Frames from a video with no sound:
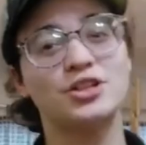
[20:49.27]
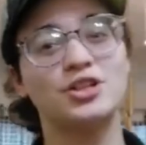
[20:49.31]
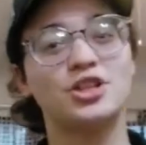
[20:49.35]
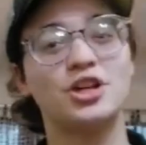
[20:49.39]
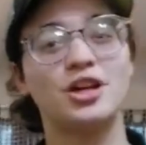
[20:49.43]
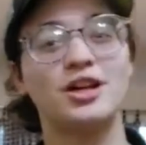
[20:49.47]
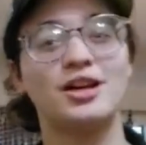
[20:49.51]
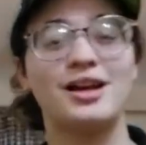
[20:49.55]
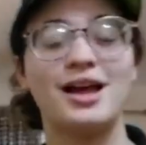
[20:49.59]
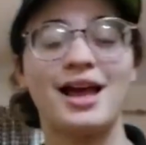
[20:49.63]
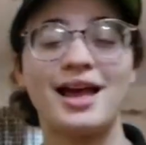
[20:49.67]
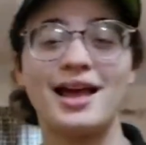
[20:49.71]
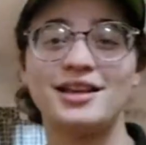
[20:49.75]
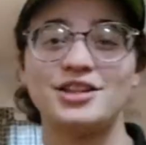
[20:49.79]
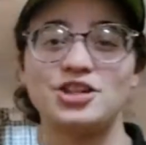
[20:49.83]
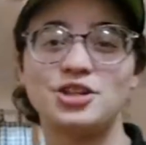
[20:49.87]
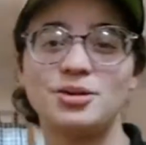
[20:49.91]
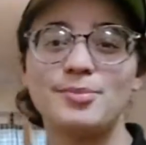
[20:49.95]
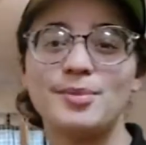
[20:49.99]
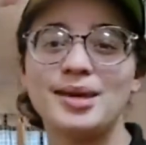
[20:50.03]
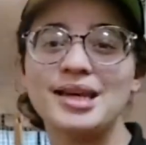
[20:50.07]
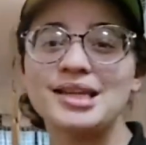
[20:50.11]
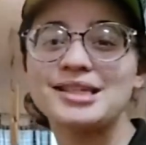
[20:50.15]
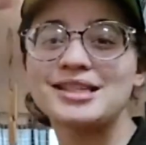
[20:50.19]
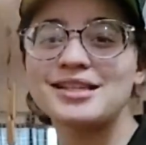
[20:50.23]
She
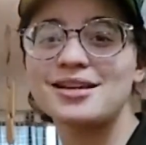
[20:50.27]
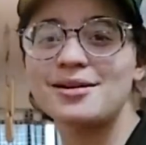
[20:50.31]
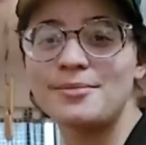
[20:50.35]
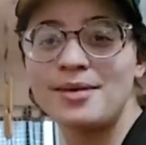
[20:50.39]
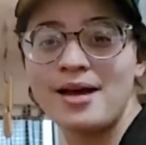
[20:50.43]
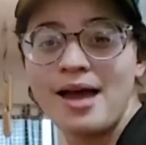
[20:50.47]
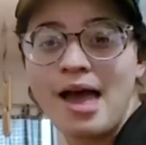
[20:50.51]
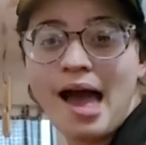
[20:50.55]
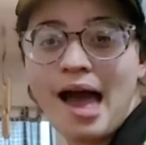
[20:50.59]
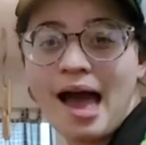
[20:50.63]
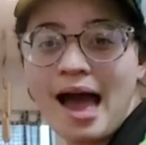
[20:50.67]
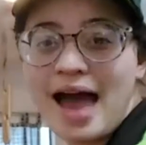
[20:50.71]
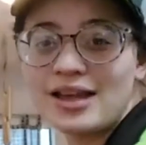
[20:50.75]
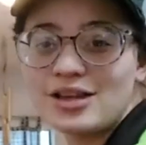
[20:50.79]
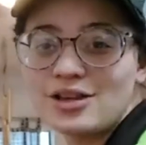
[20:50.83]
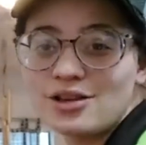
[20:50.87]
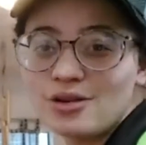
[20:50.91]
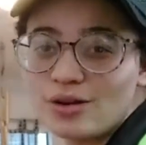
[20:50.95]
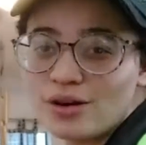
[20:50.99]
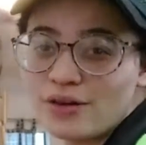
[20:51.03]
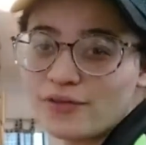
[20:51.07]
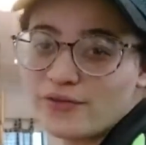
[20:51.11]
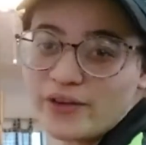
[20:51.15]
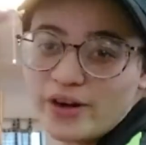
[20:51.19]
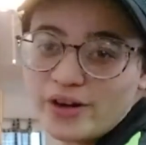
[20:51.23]
meets him at
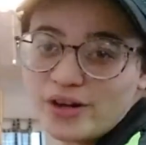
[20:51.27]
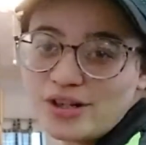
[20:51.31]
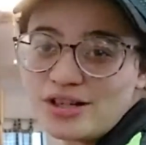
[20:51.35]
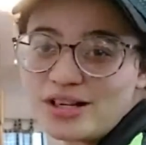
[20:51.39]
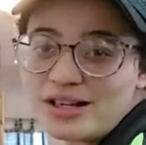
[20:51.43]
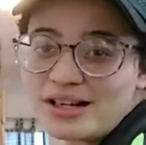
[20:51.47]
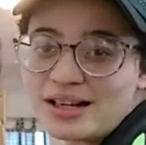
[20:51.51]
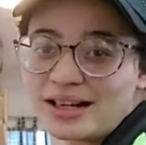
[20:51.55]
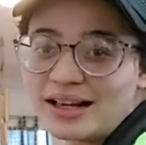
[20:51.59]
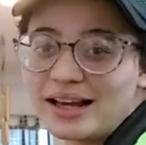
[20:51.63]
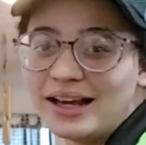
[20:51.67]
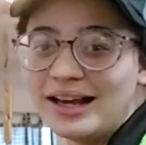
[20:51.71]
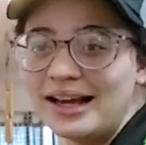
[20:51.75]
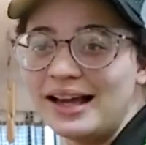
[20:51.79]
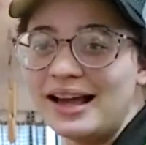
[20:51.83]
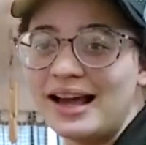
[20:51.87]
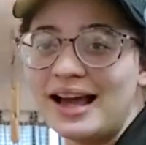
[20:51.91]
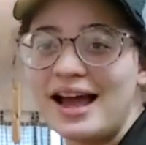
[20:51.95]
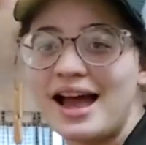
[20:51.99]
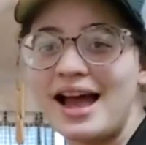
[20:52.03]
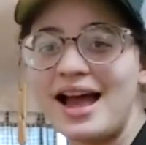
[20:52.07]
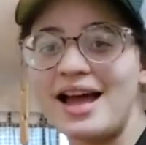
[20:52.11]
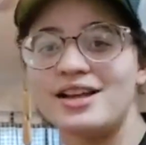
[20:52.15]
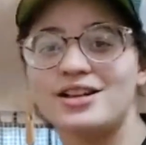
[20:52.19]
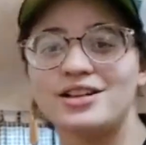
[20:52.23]
university,
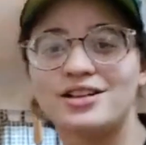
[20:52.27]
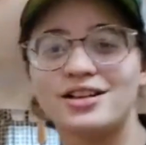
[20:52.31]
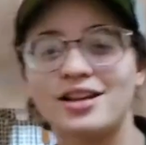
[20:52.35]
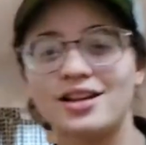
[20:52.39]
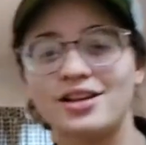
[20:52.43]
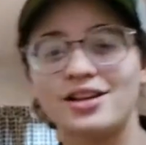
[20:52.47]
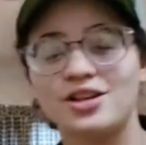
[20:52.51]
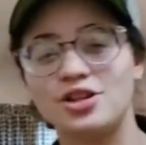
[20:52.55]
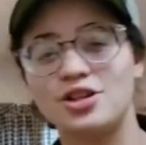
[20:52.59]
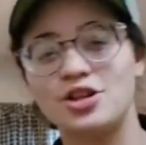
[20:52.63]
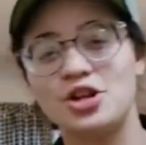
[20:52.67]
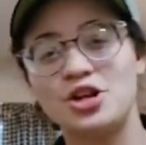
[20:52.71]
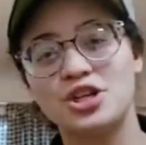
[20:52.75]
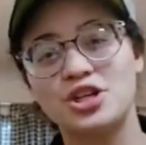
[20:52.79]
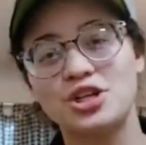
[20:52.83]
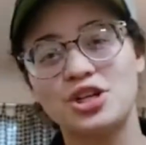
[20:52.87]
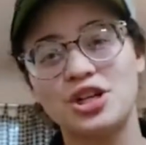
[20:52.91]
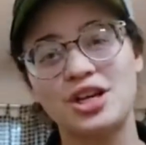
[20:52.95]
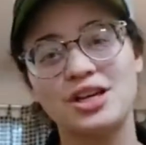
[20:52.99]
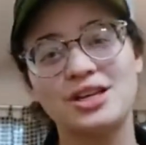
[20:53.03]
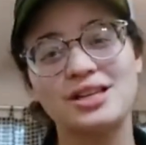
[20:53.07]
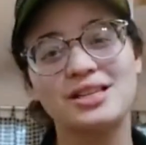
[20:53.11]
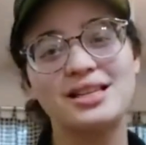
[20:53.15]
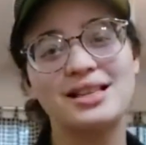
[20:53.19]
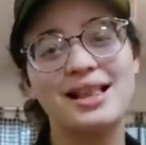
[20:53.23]
and
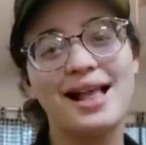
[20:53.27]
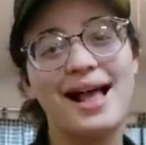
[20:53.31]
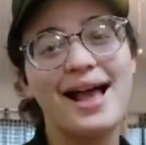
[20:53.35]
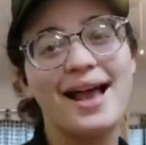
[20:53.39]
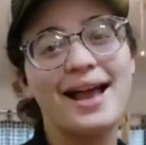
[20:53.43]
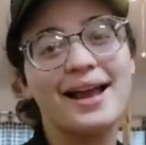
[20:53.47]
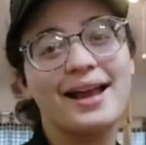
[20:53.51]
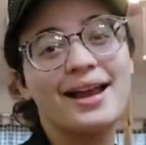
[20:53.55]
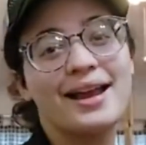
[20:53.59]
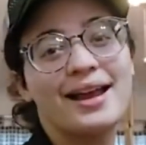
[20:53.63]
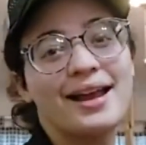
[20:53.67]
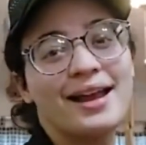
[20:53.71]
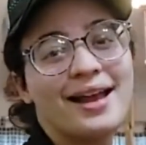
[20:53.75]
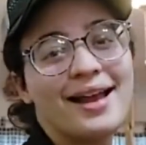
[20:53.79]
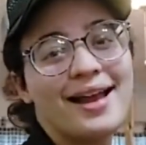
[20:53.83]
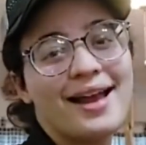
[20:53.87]
she's like,